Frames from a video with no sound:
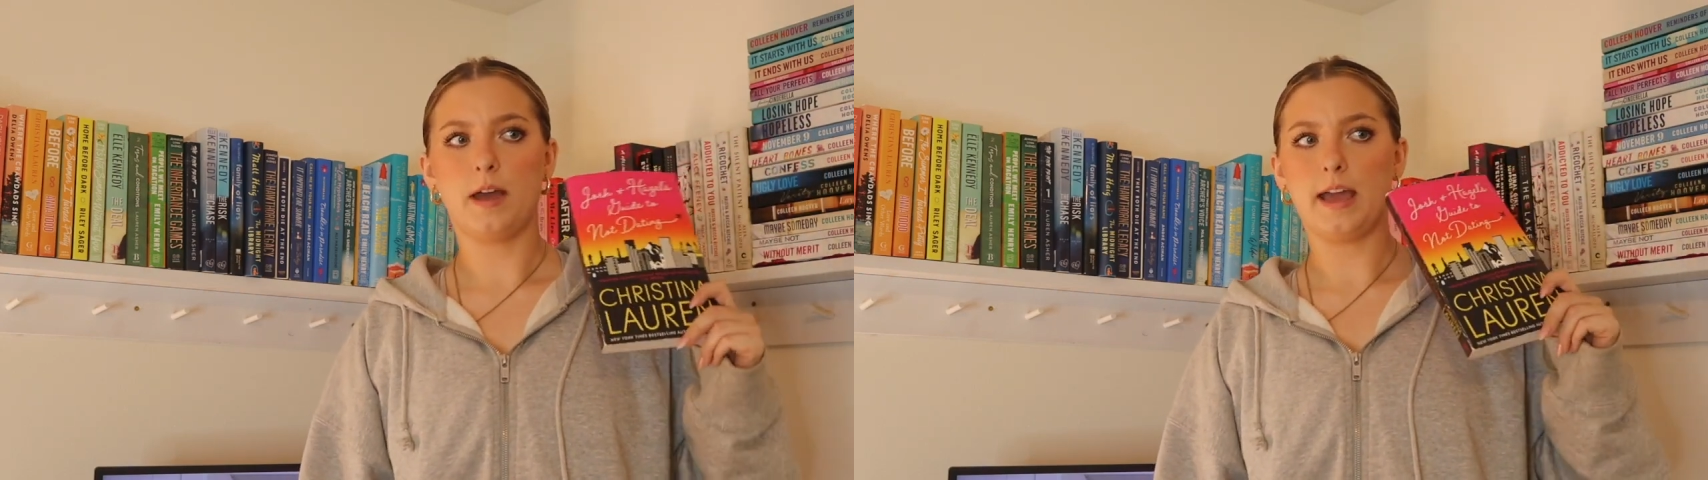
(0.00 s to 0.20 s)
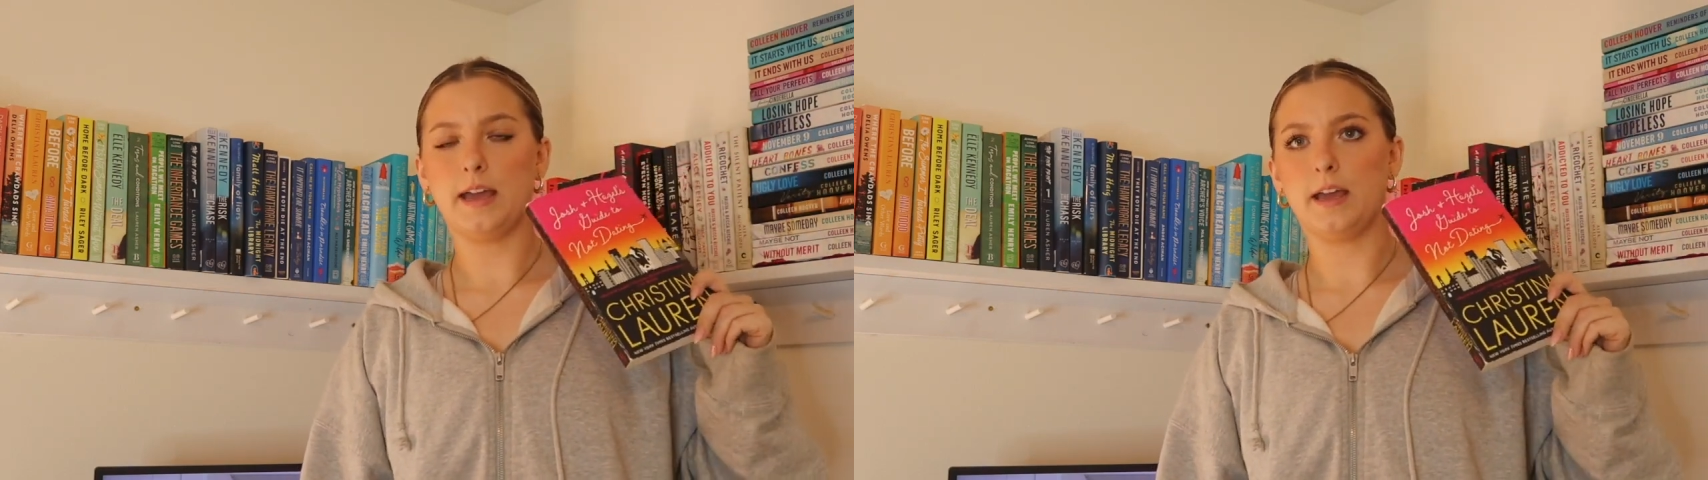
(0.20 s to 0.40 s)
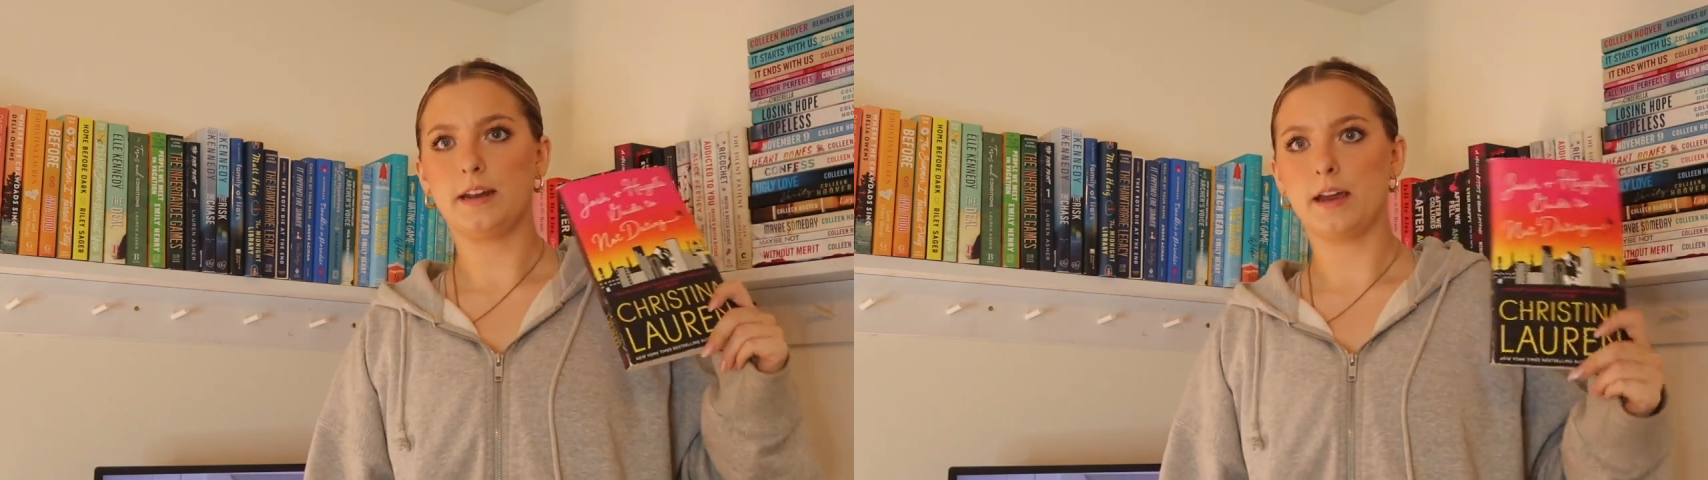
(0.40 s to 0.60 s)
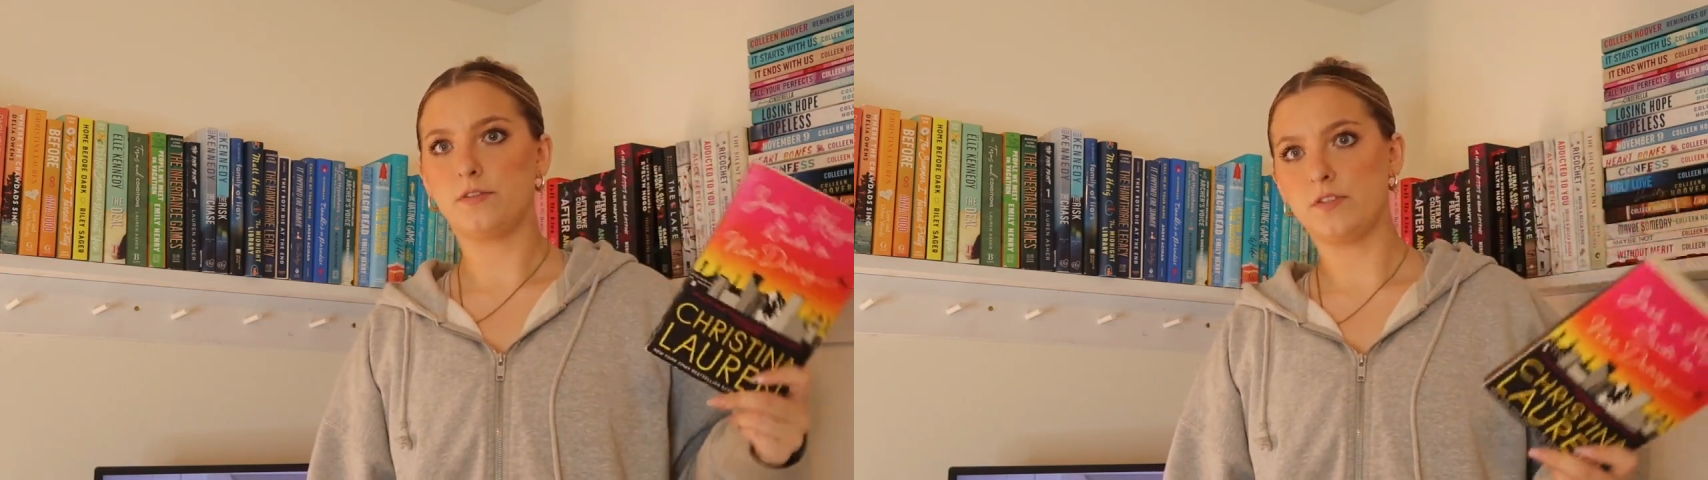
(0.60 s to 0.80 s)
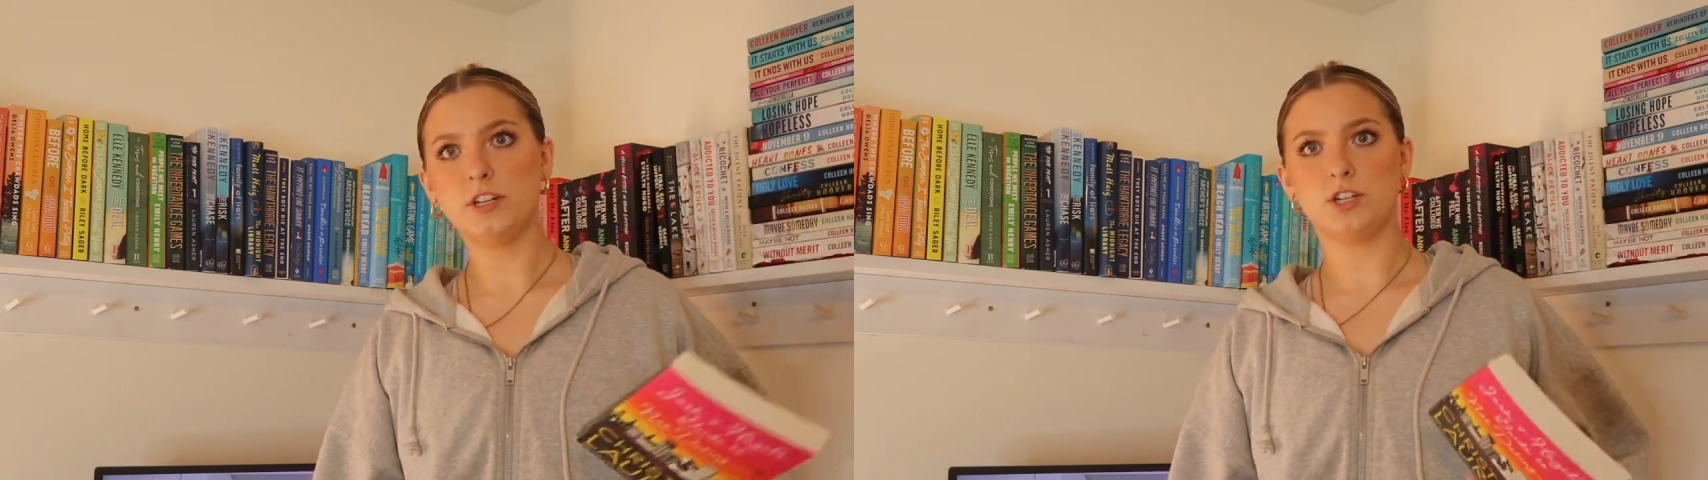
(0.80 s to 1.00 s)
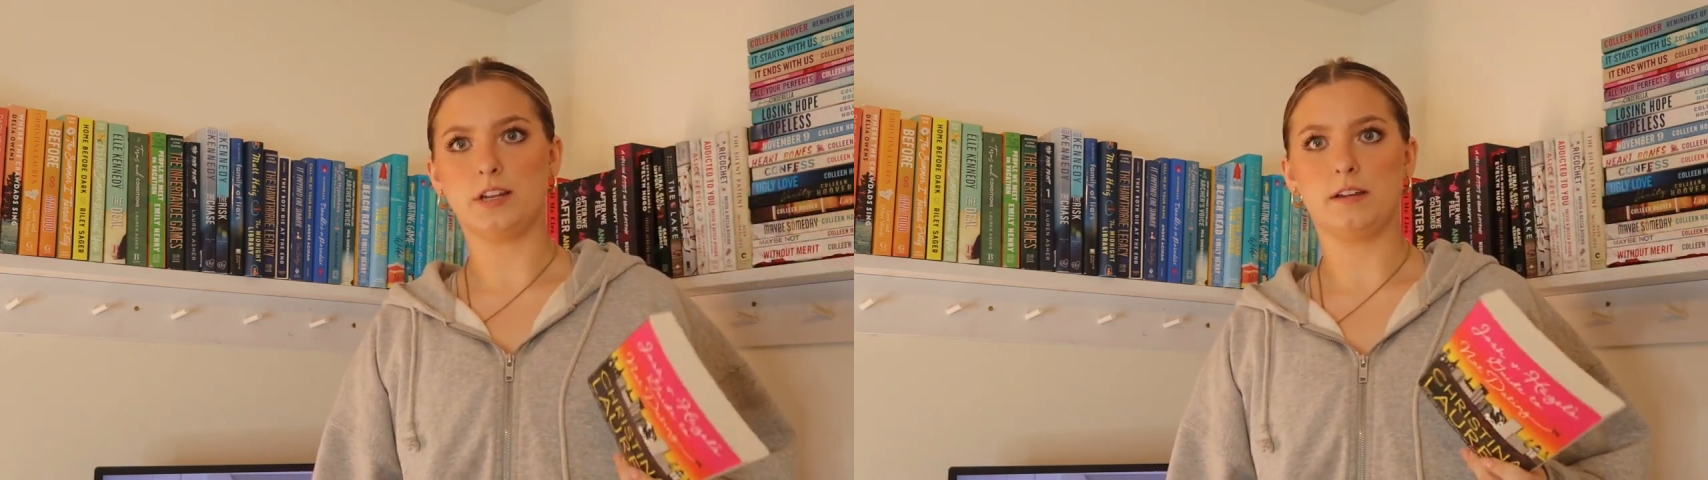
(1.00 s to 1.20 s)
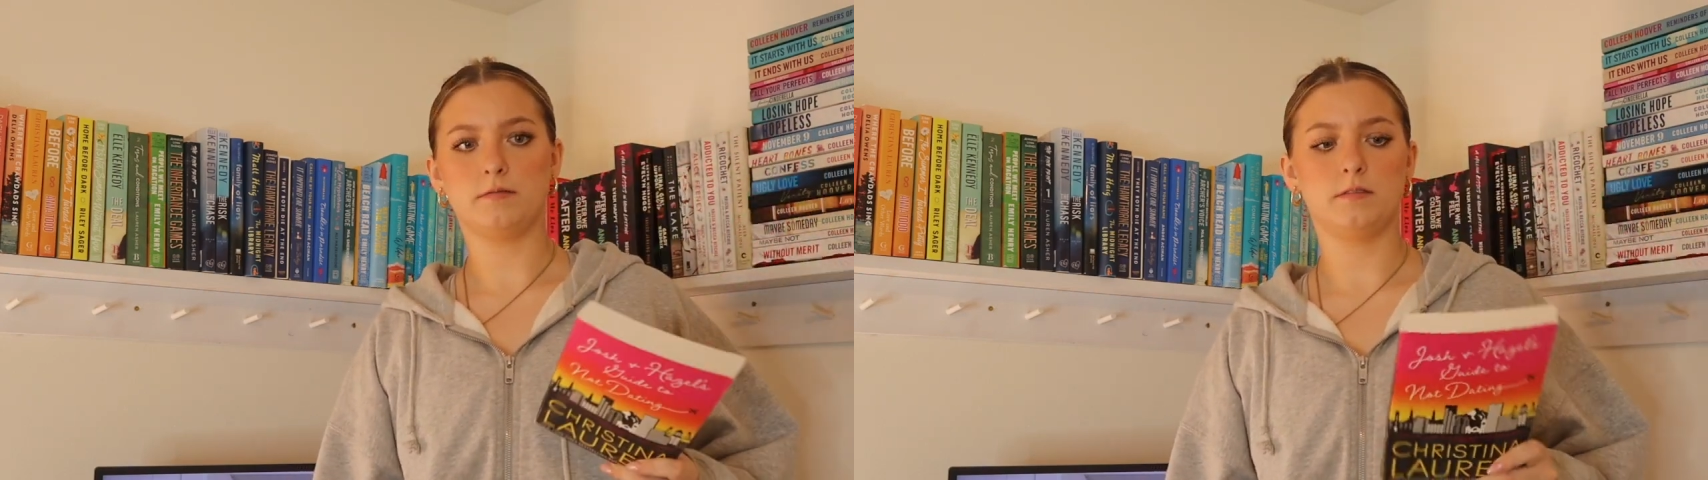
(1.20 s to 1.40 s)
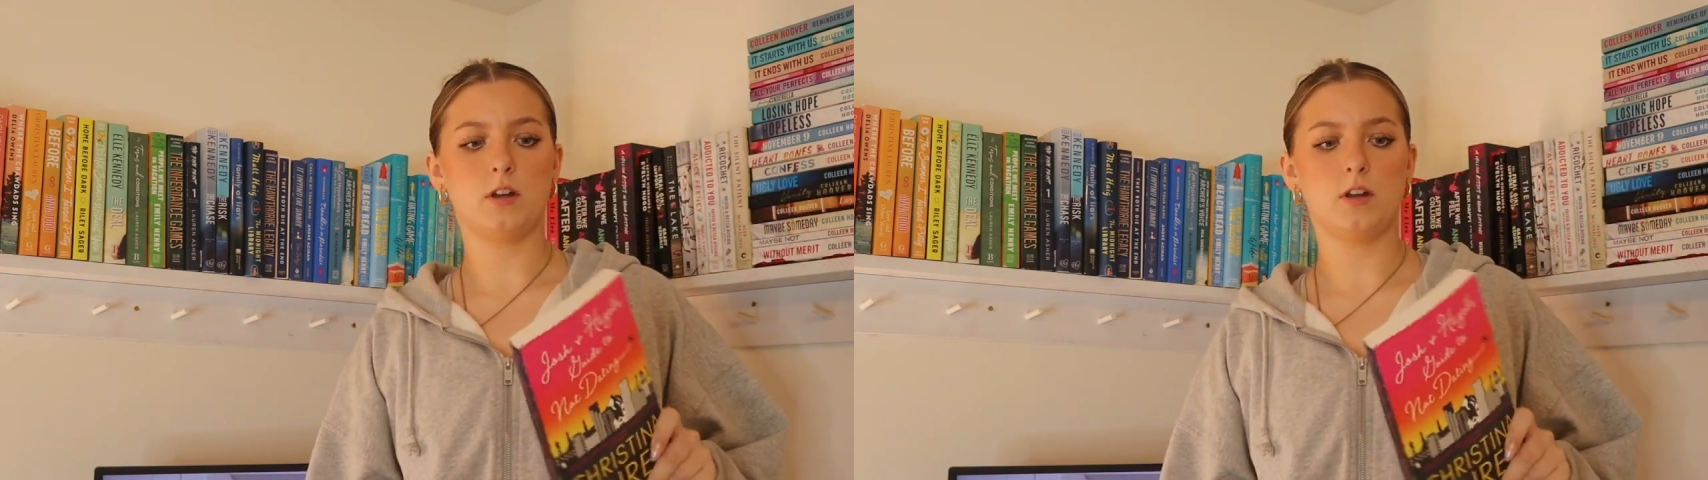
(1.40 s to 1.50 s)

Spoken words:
and I finished it.